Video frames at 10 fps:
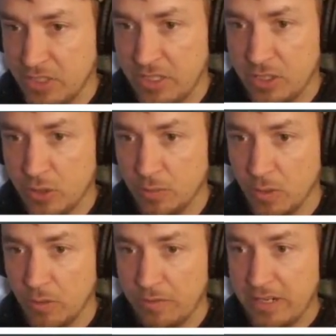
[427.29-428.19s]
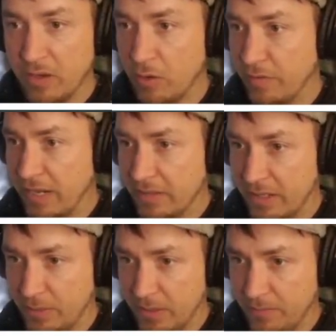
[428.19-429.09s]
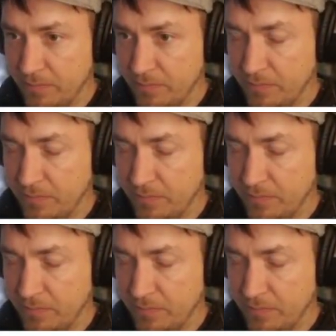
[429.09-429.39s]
Just need 2 more. Flint Novak, there you are.